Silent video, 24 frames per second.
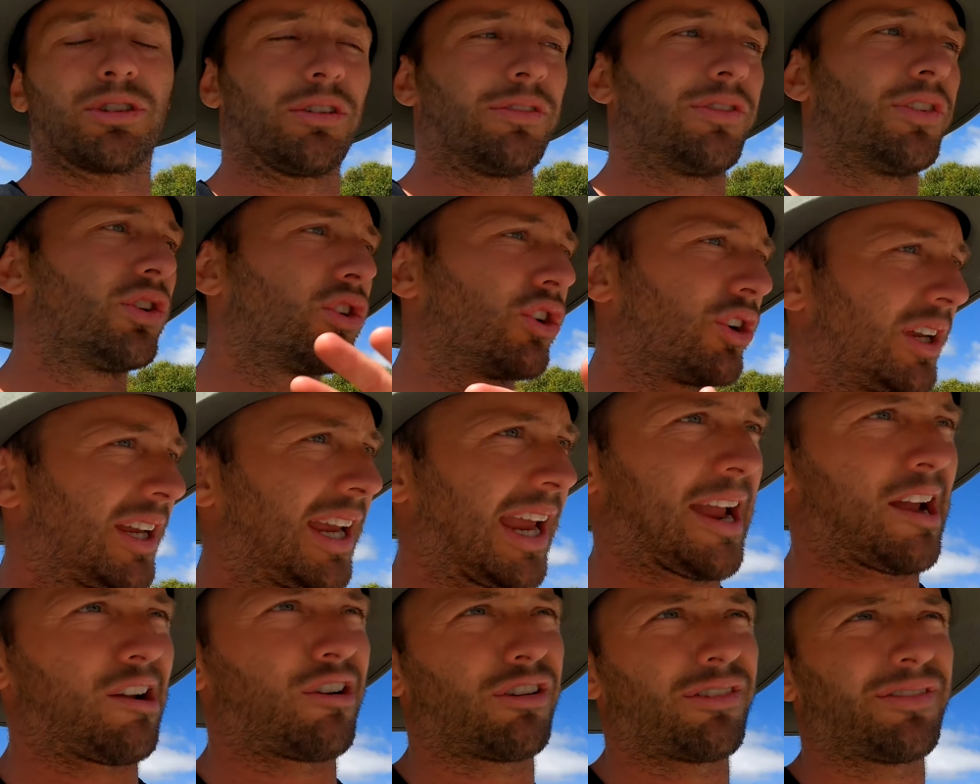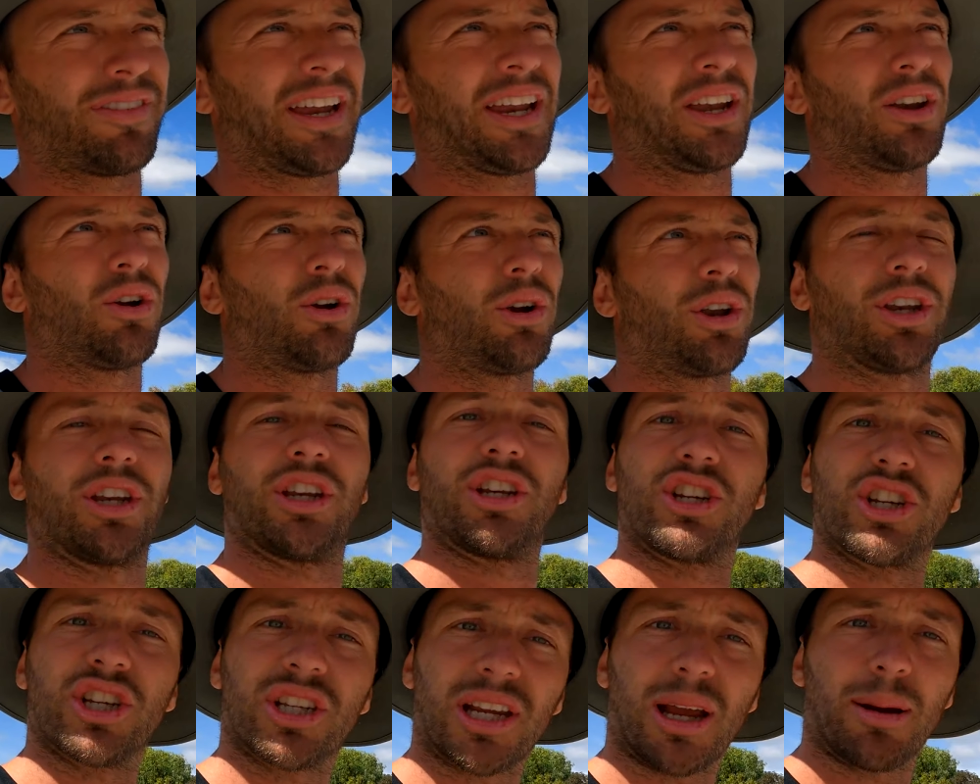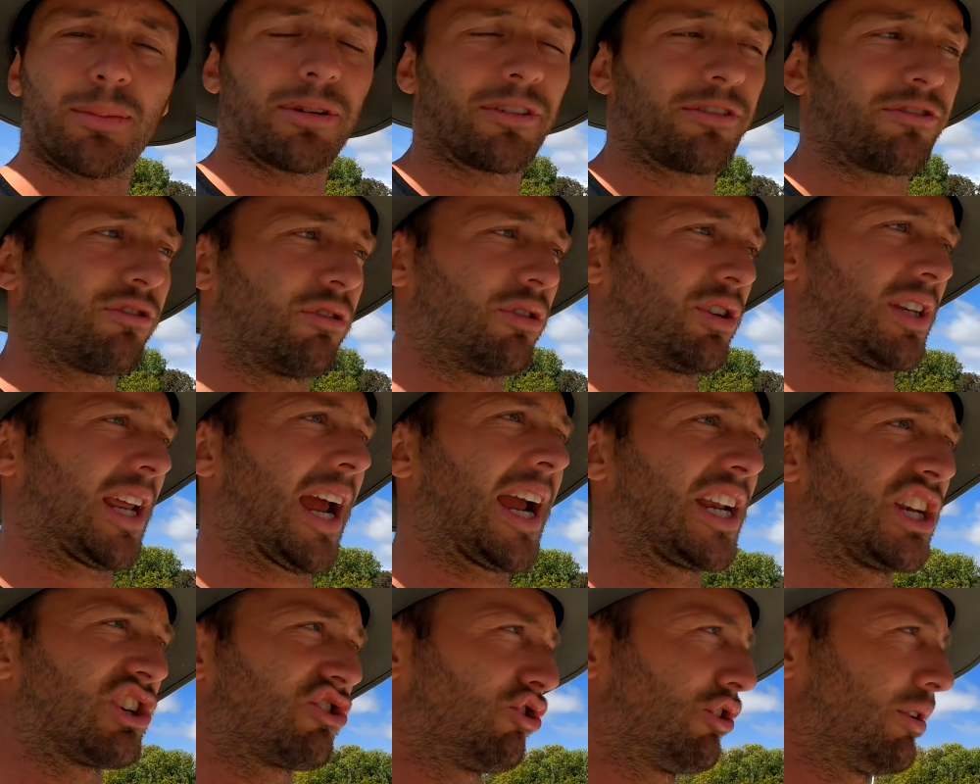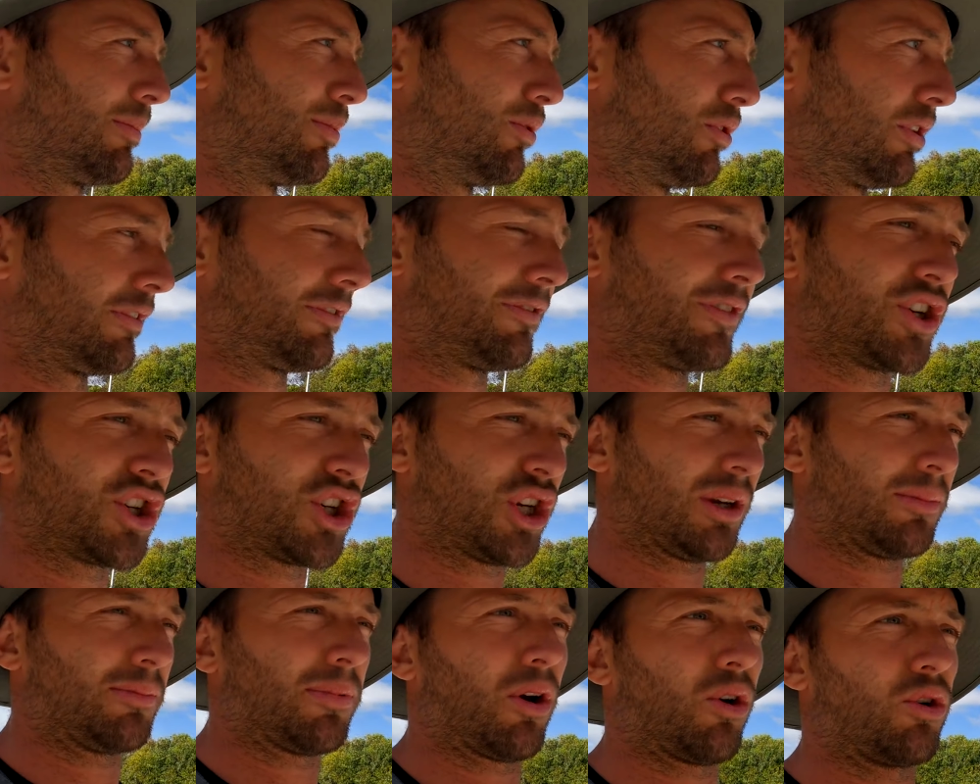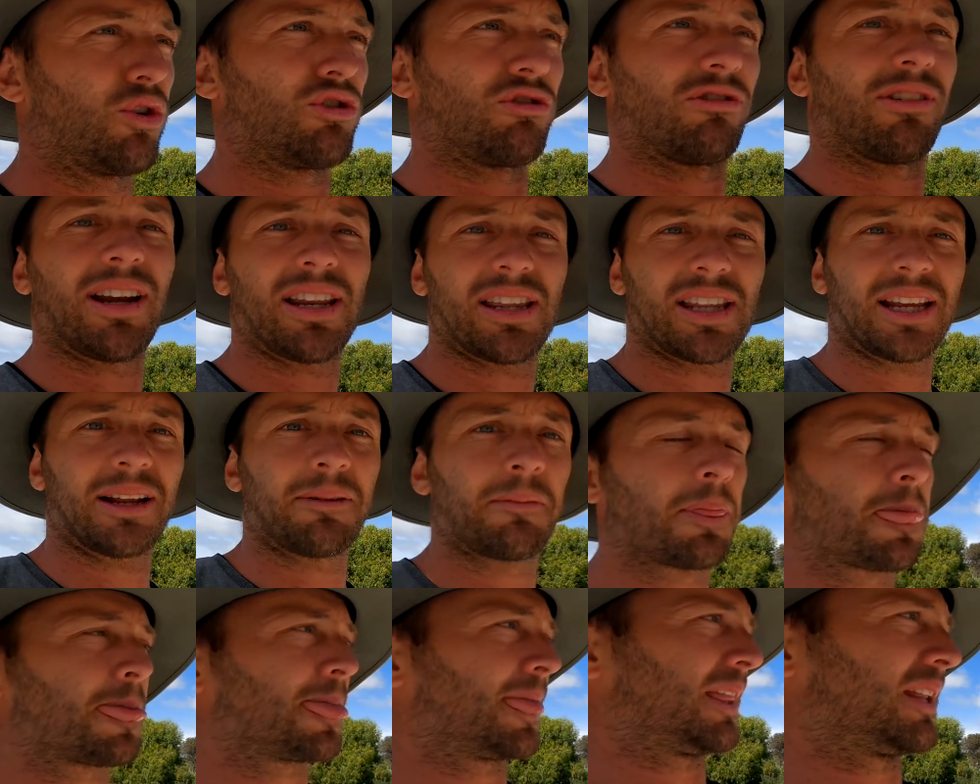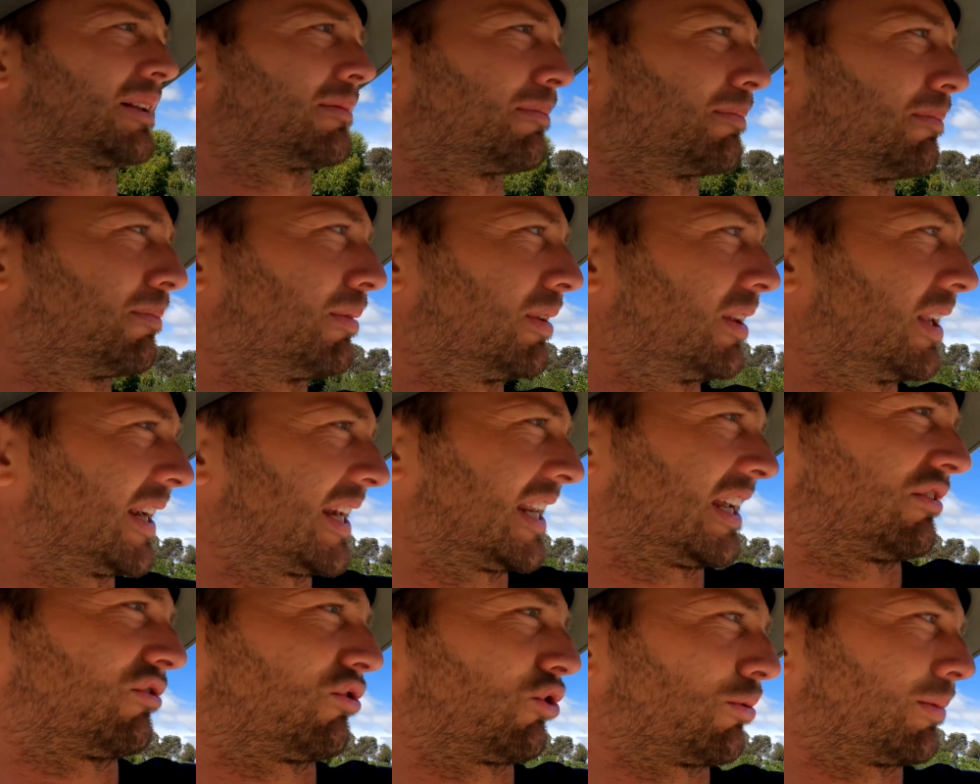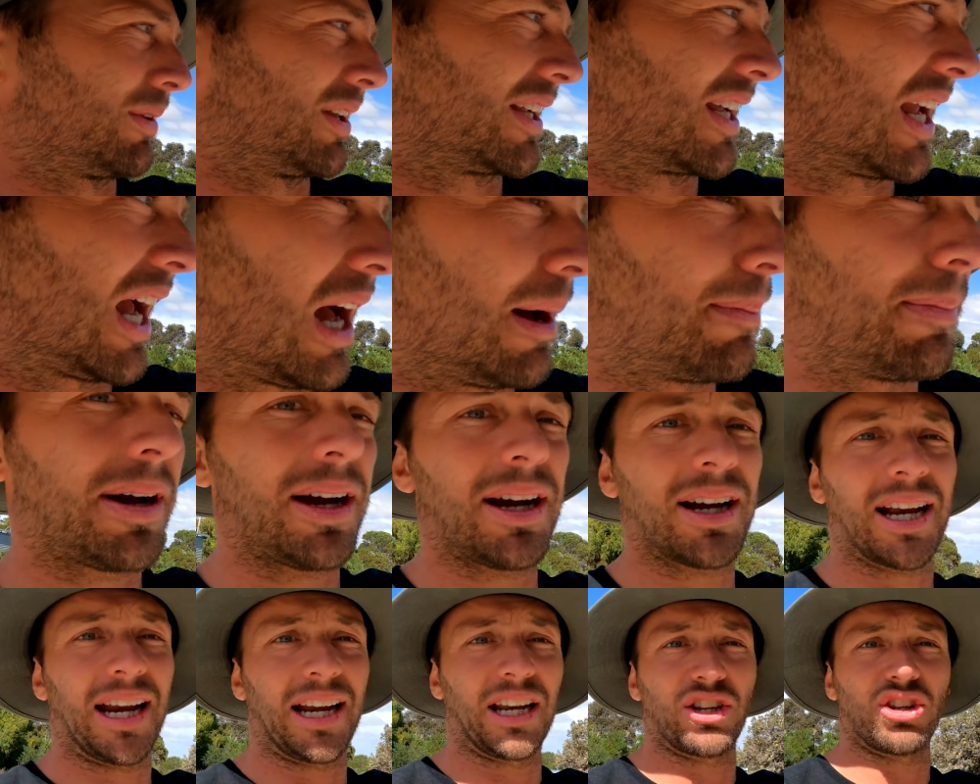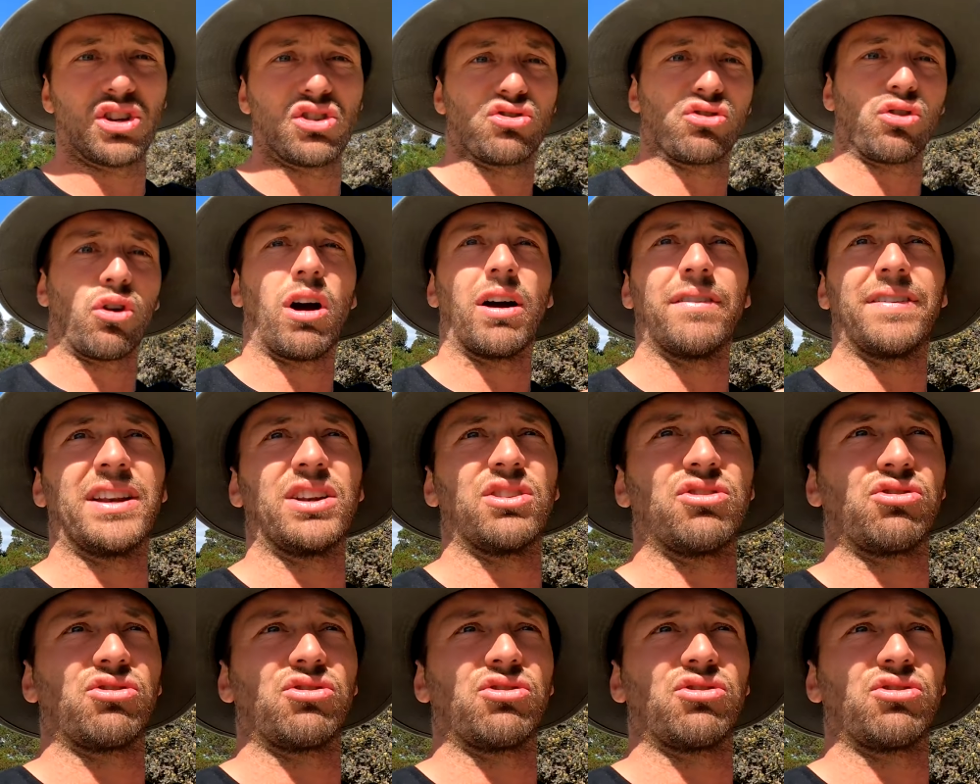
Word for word: So if you've got a caravan on and you're just coming for a day trip or a fishing boat or anything, plenty of room in the car park and it's a drive